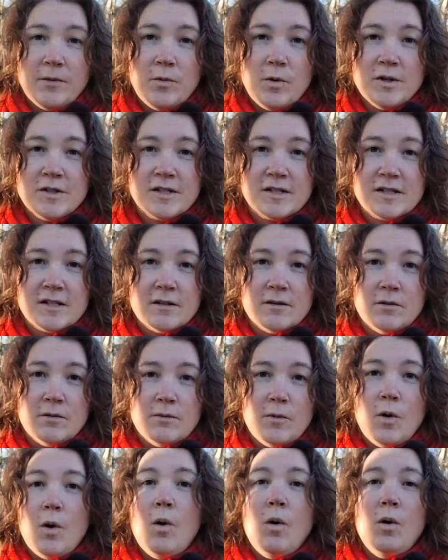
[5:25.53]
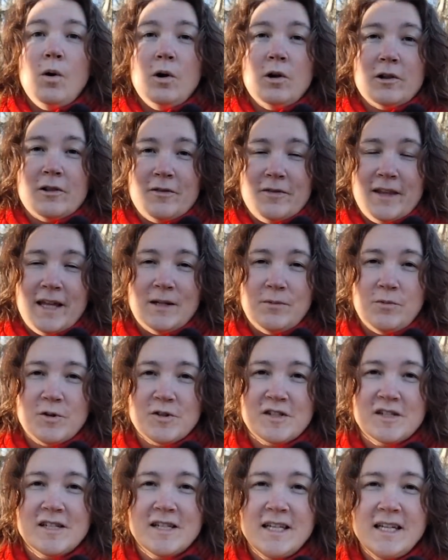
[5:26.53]
was all that
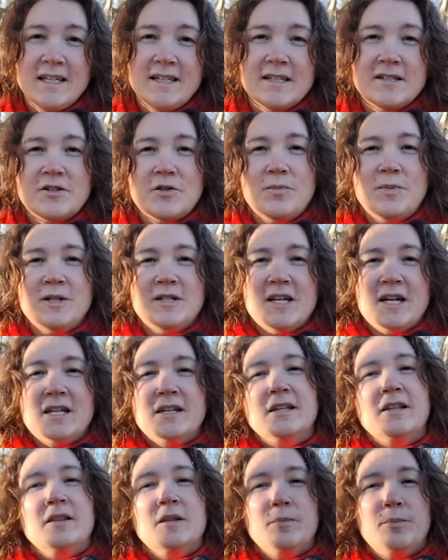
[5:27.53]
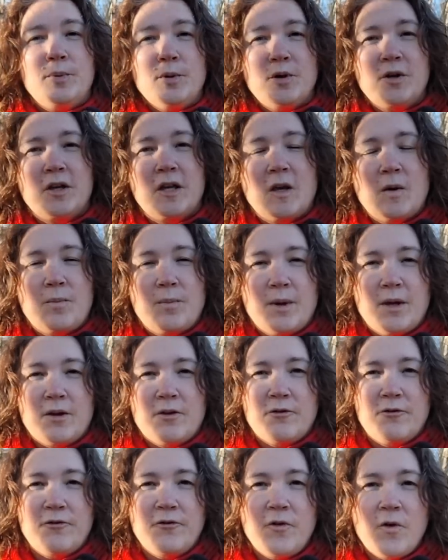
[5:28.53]
was needed to be done in the
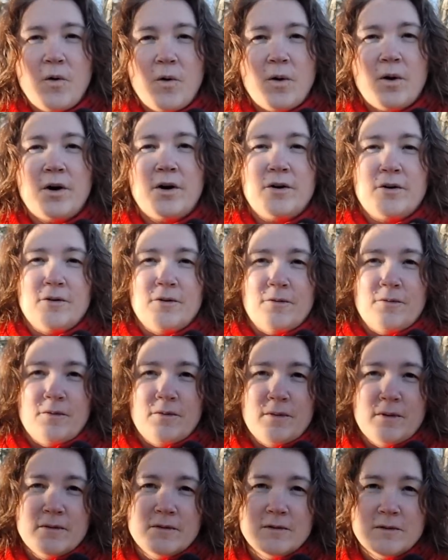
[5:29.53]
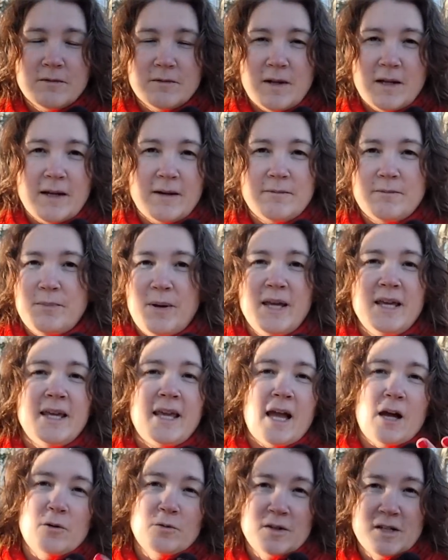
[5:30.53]
bookkeeping for paying
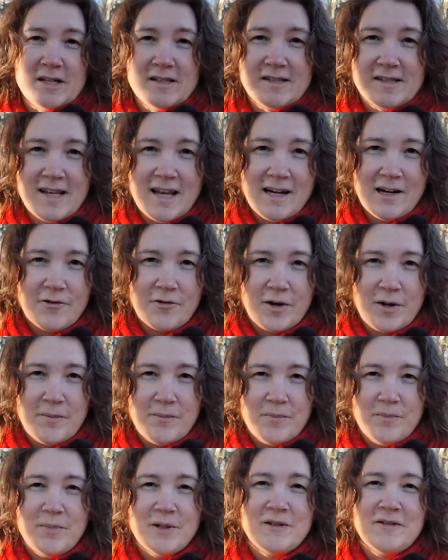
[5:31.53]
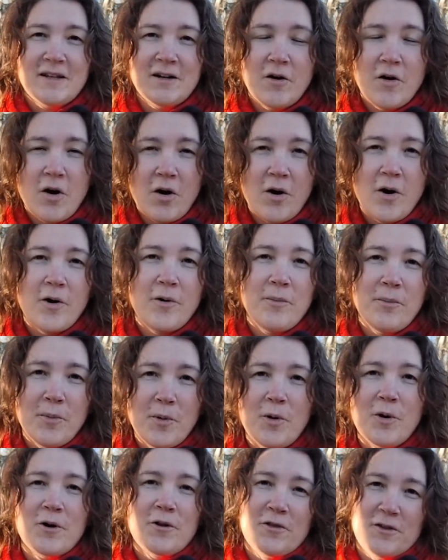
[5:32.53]
out a salary. But there are
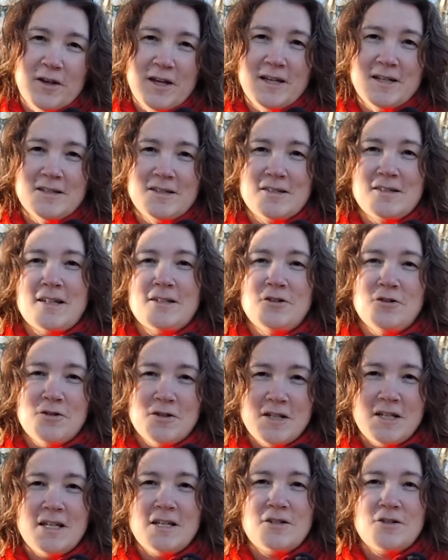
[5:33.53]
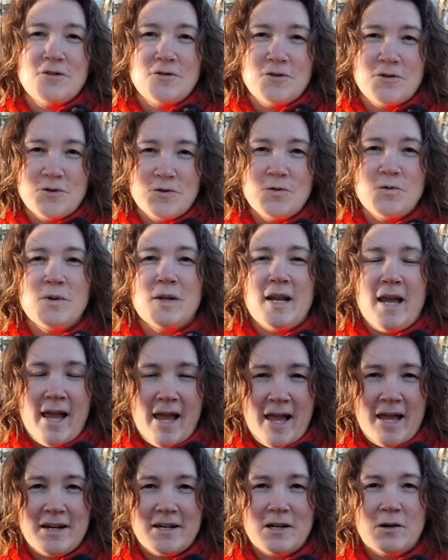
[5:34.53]
more things that you need to do and
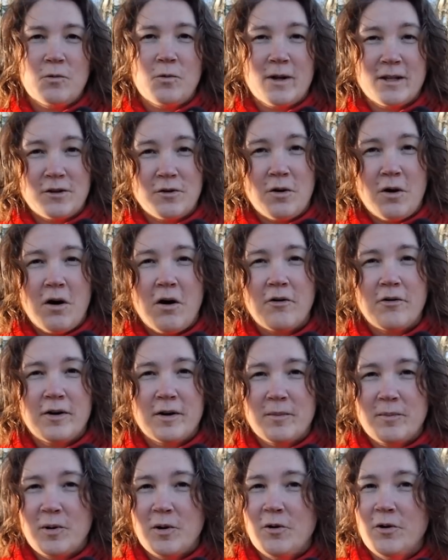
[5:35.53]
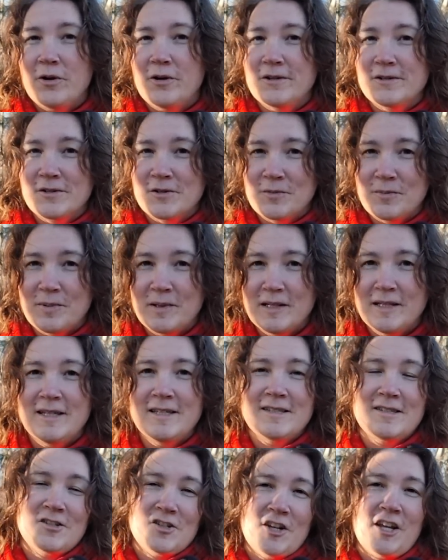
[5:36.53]
handle when you are an employer, so
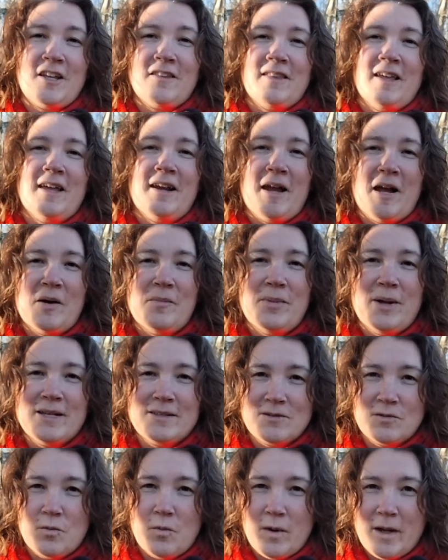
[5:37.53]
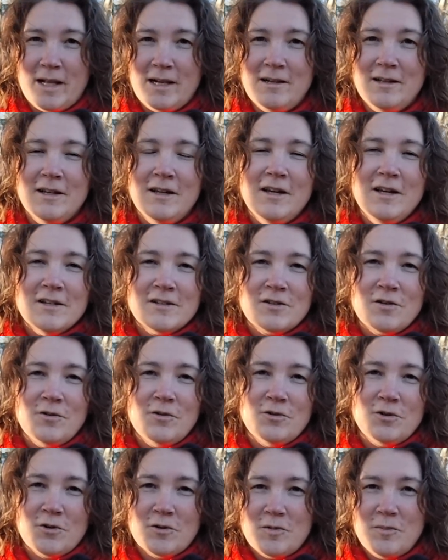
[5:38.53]
please check that up as well so
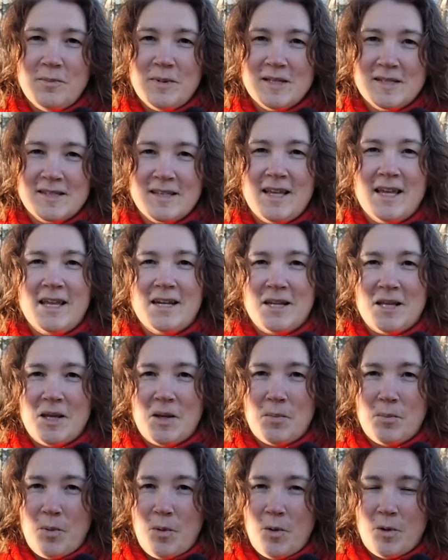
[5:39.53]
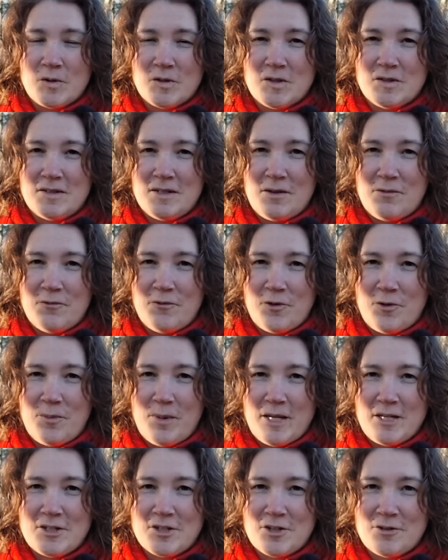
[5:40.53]
you don't miss any important
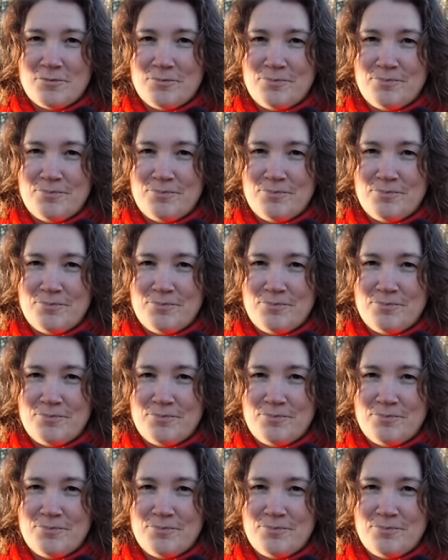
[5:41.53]
information.